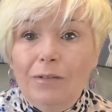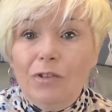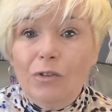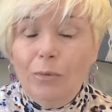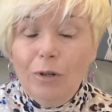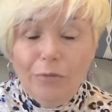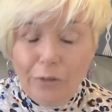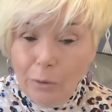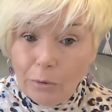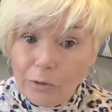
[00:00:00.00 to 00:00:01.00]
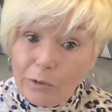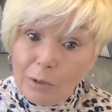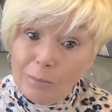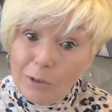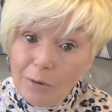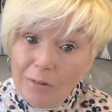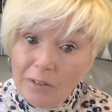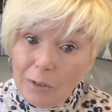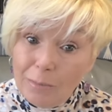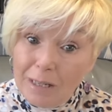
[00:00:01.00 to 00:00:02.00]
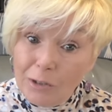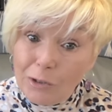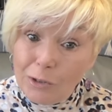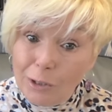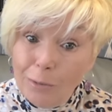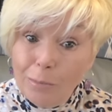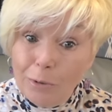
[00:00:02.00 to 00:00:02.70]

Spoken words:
else. There were a few others, so I'm sorry if I don't mention you,